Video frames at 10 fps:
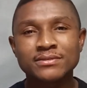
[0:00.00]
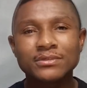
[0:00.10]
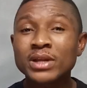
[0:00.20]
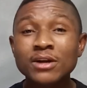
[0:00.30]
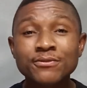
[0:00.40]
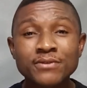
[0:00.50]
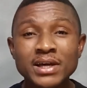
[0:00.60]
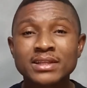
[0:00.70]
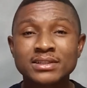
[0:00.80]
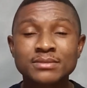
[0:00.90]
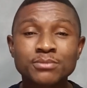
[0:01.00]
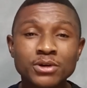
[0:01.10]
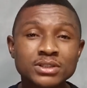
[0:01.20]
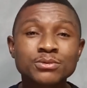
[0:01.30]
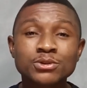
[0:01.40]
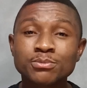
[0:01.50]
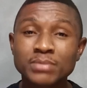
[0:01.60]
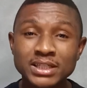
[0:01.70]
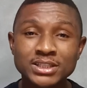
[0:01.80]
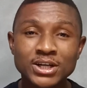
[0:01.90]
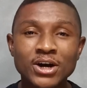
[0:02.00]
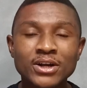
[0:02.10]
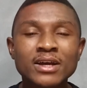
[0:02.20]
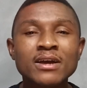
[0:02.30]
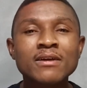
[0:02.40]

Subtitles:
Without faith, it's impossible to please God.